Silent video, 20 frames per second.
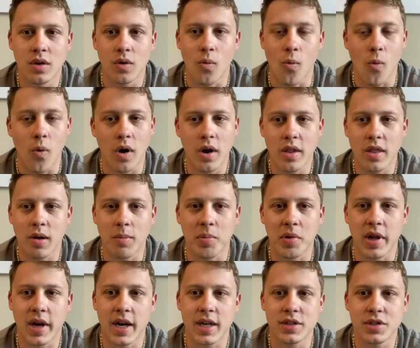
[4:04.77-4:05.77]
One of the
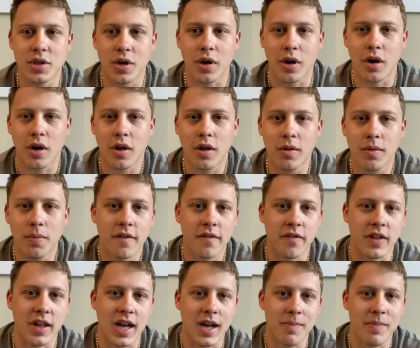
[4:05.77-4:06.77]
blinds call.
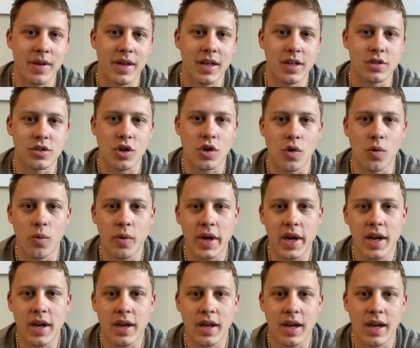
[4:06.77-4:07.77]
Flop is
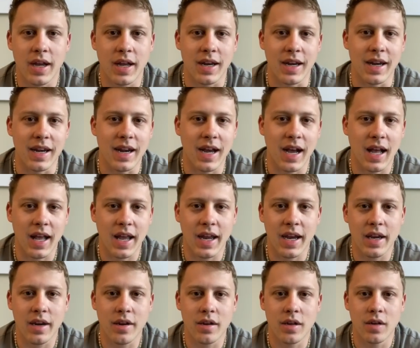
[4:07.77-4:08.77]

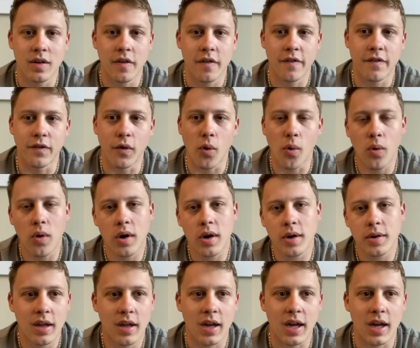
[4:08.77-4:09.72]
Queen-9-4.